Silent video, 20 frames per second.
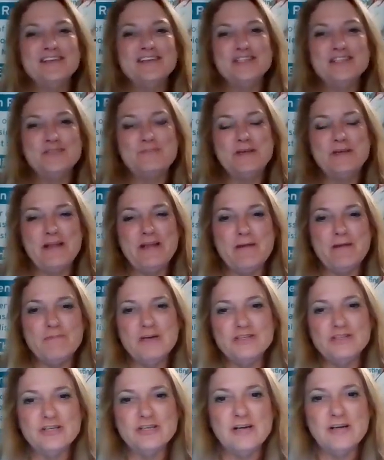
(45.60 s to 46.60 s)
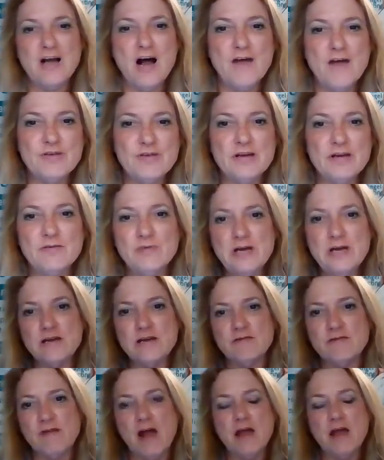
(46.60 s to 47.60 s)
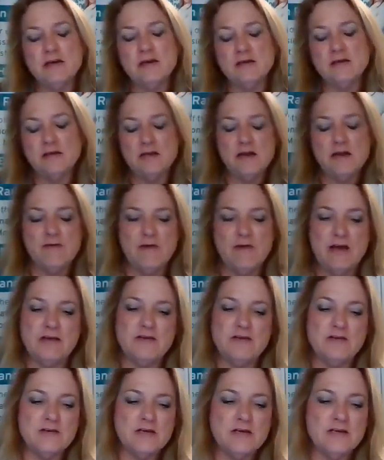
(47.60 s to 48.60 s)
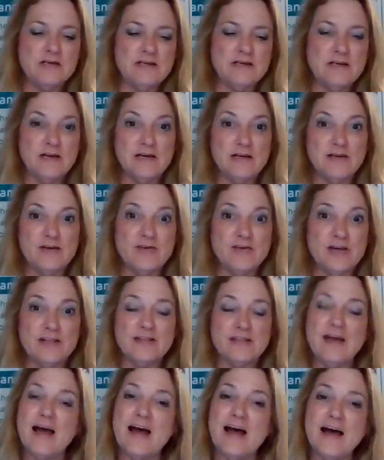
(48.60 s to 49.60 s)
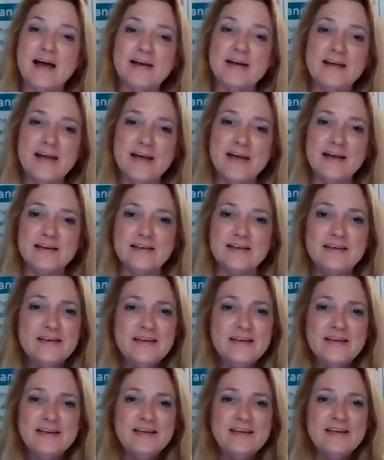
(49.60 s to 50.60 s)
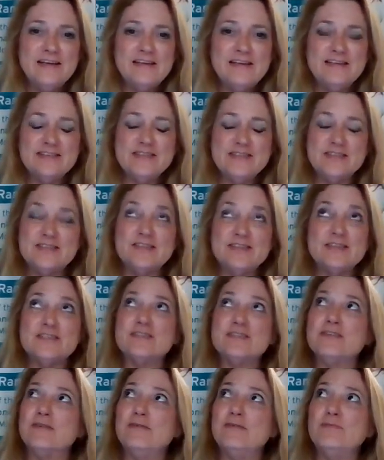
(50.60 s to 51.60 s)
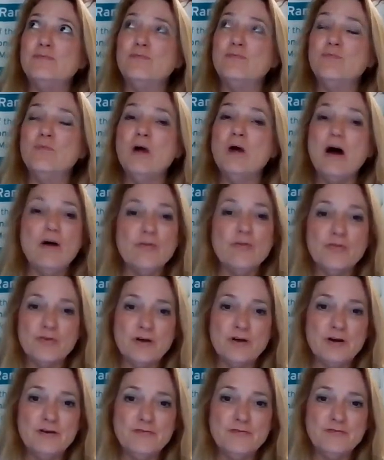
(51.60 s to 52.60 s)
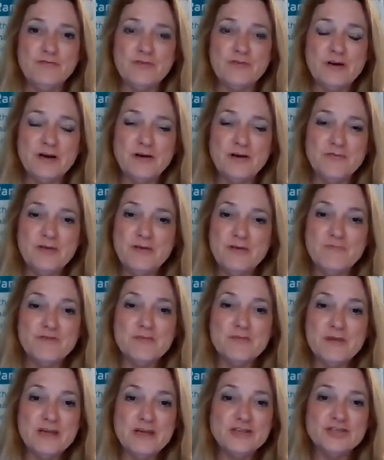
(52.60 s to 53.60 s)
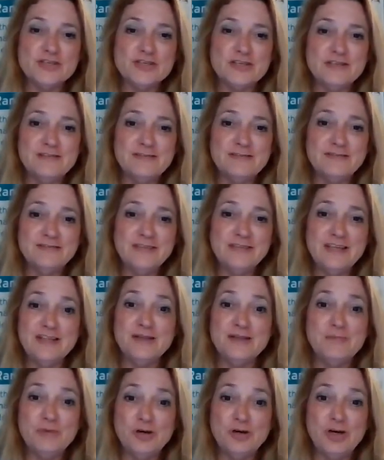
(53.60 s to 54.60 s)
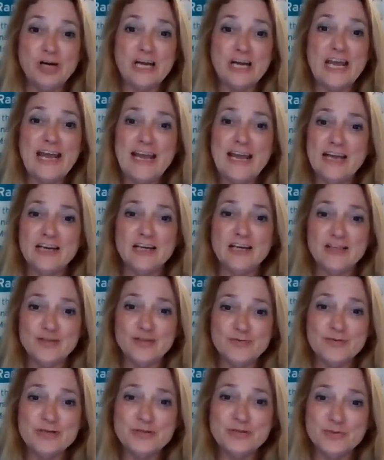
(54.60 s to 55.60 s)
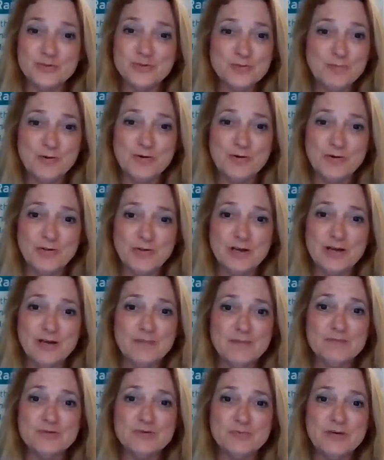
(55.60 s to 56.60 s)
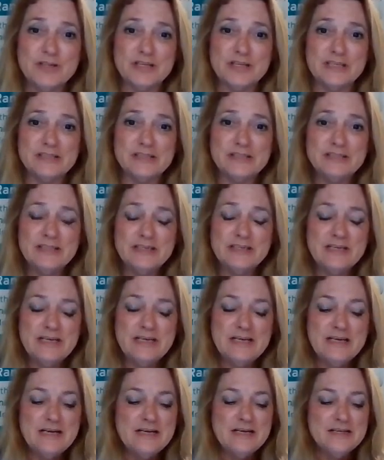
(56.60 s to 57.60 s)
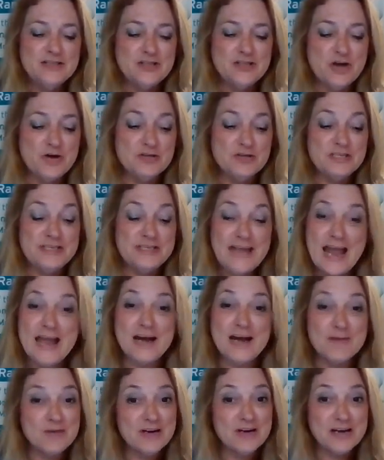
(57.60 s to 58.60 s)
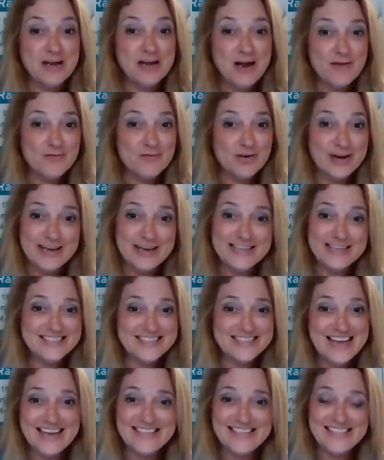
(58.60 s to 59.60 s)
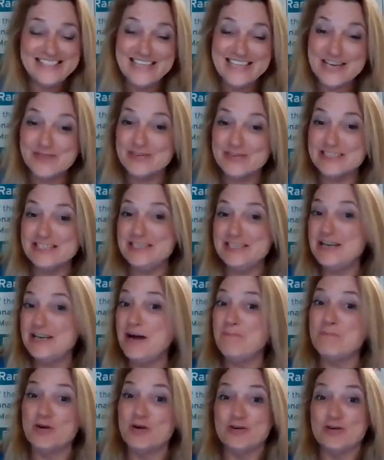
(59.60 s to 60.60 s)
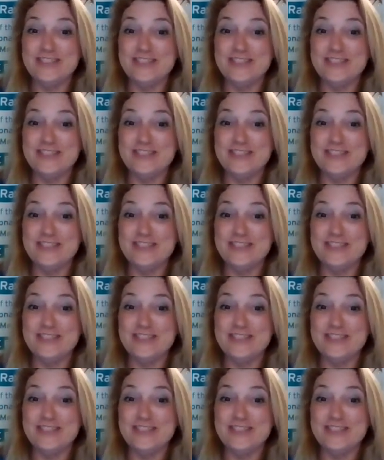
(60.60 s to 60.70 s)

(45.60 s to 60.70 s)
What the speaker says: Spend that much in coffee a week, right? Anyway, you can go get that, and it's just a wealth of information in the book and on the resource portal that comes with it. So today I'm going to cover Inside Secrets number